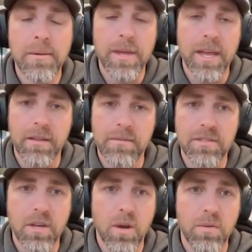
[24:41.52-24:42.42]
And
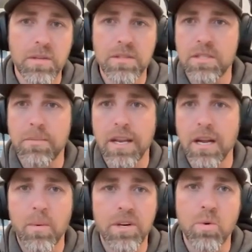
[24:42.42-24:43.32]
so just depending
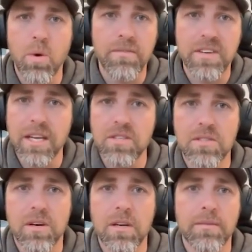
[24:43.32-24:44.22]
on what your
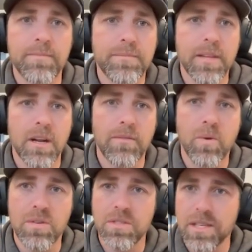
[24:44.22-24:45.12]
qualifications are. And, you know, of
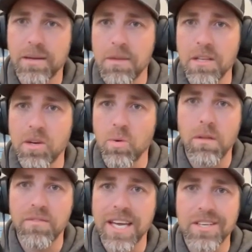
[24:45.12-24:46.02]
course, there's like a million
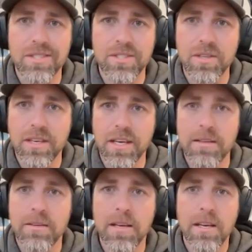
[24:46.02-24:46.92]
qualifications you can
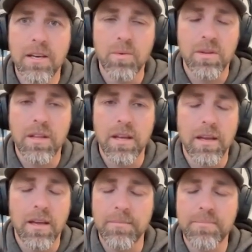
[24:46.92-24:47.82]
get with
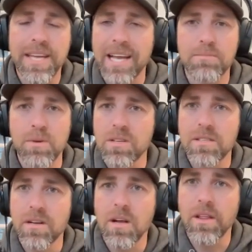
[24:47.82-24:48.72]
task books
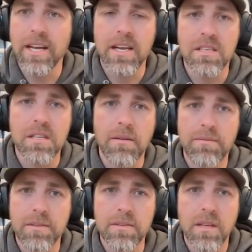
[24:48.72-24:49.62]
and all that kind of
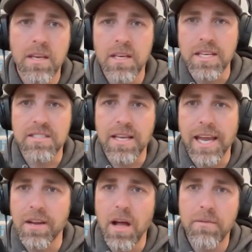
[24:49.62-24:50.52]
stuff. And you get
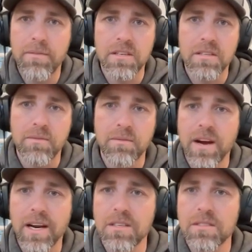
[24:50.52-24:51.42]
signed off on different
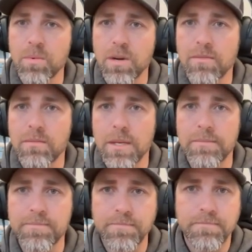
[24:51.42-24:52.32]
fires or whatever. But
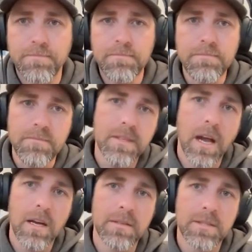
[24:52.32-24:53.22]

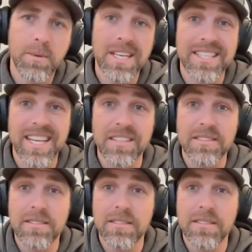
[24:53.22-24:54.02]
yeah, it's pretty intense.